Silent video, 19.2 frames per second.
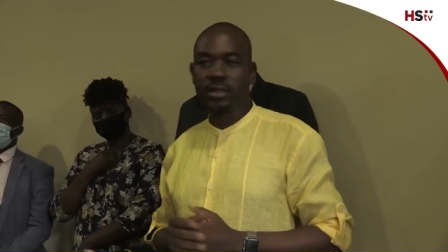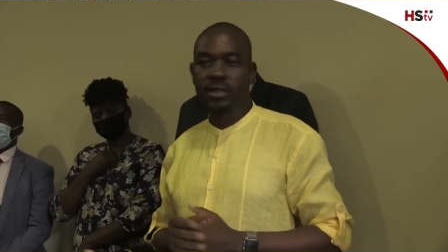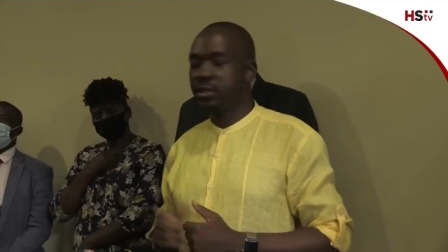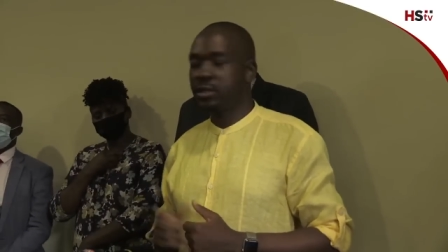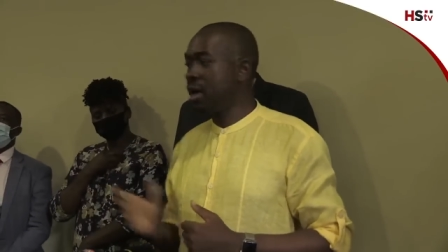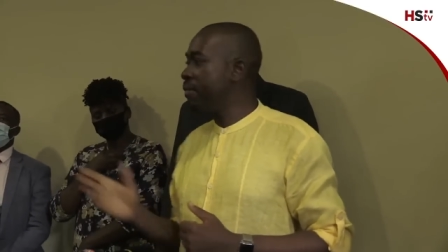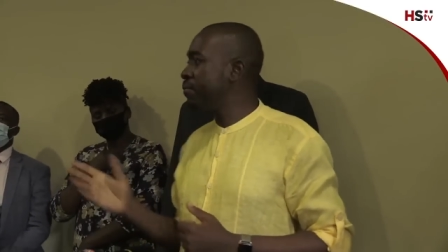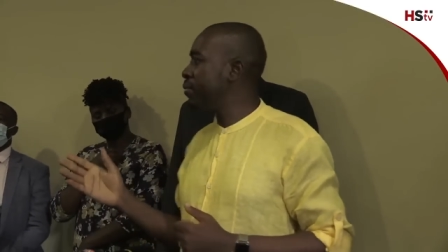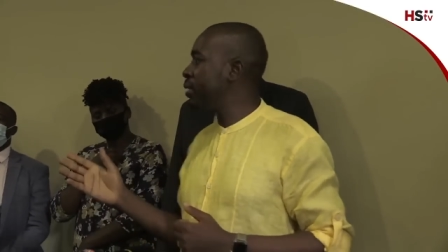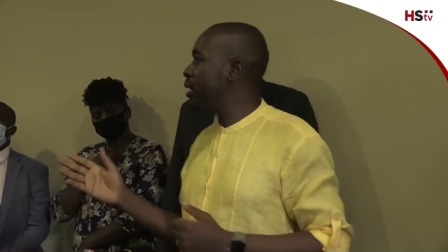
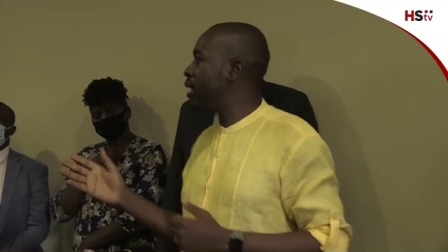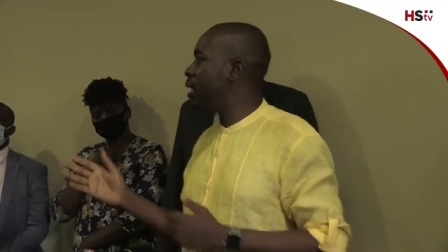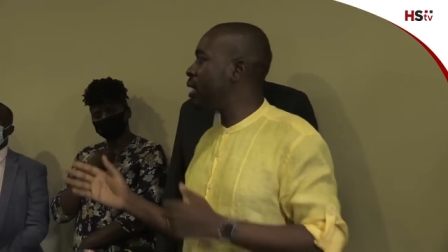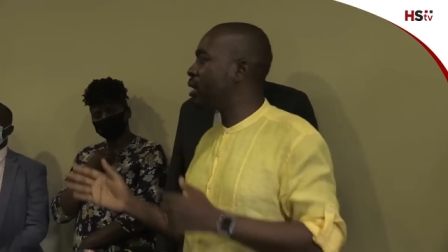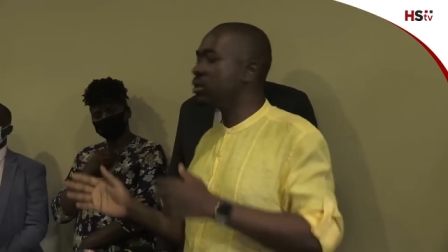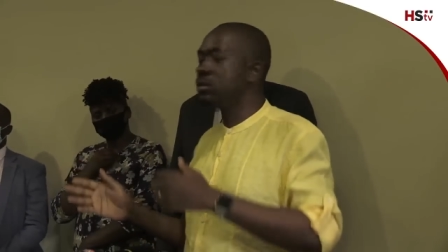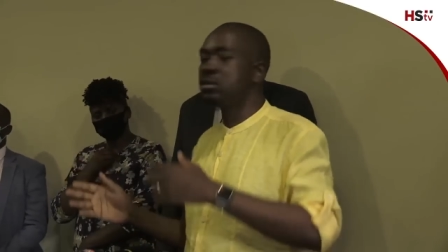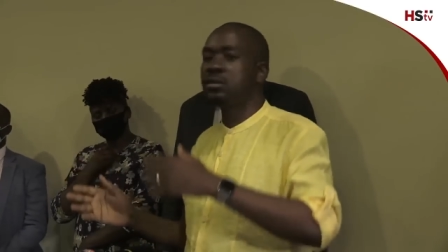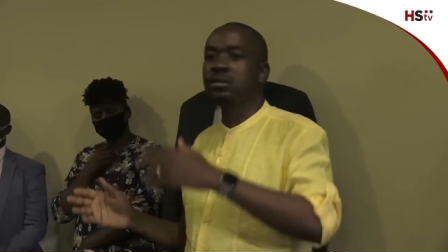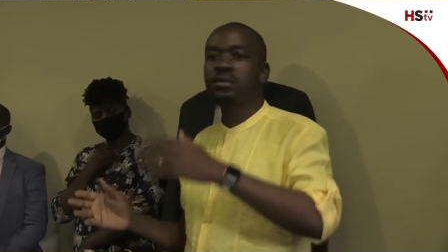
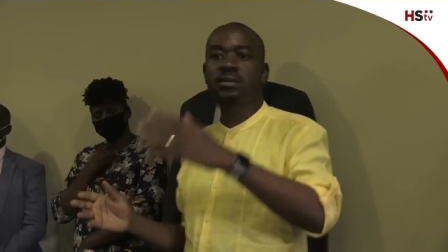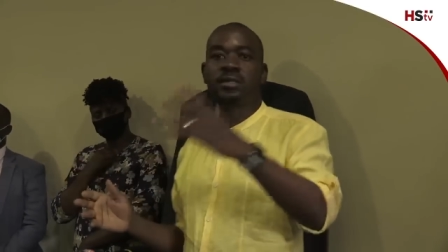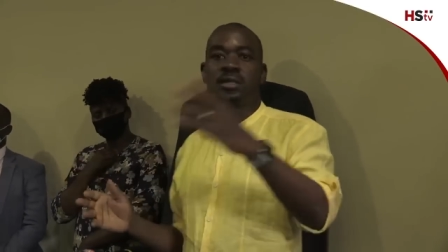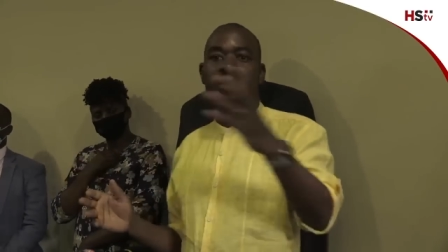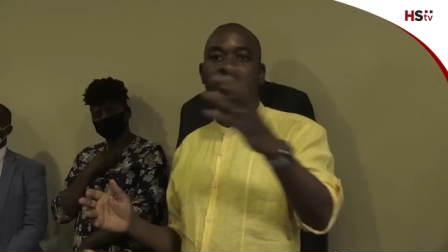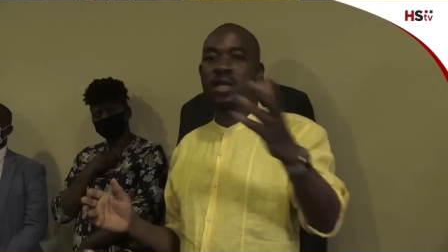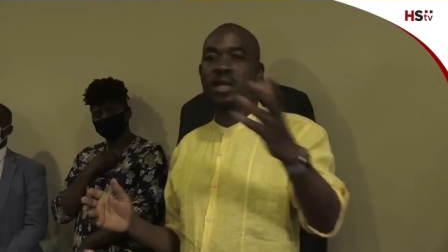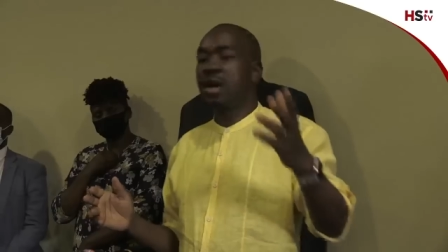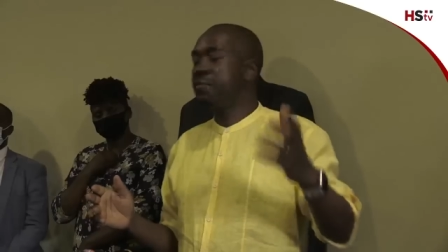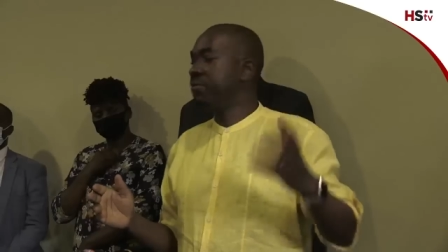Zambia,
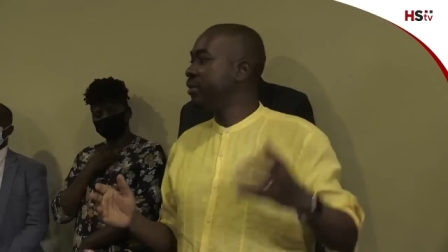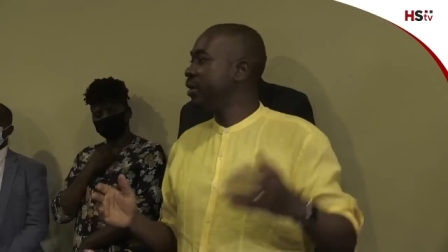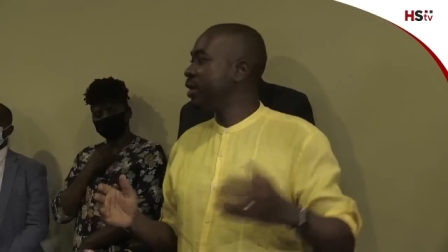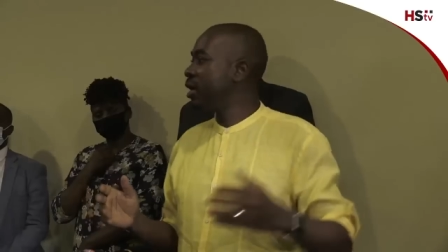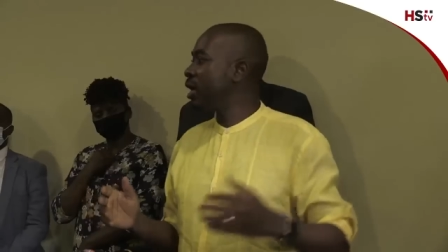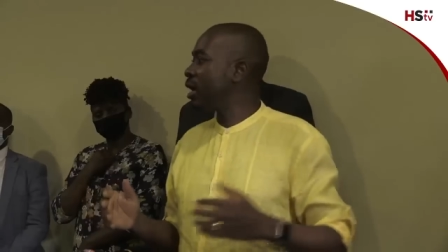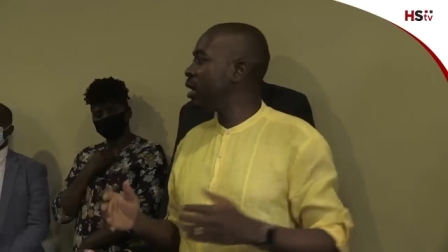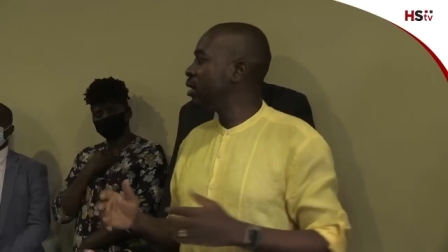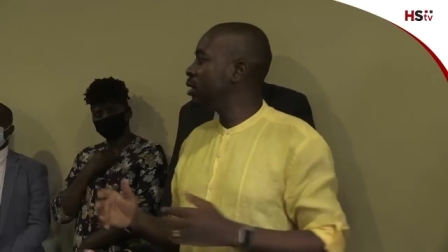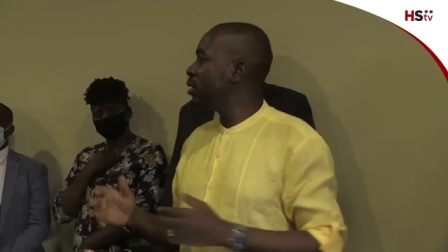South
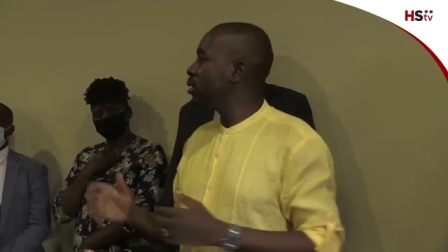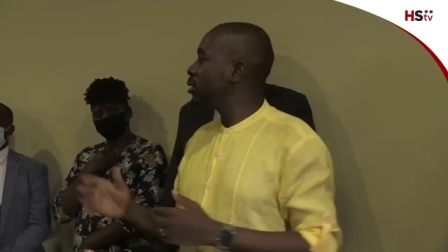Africa,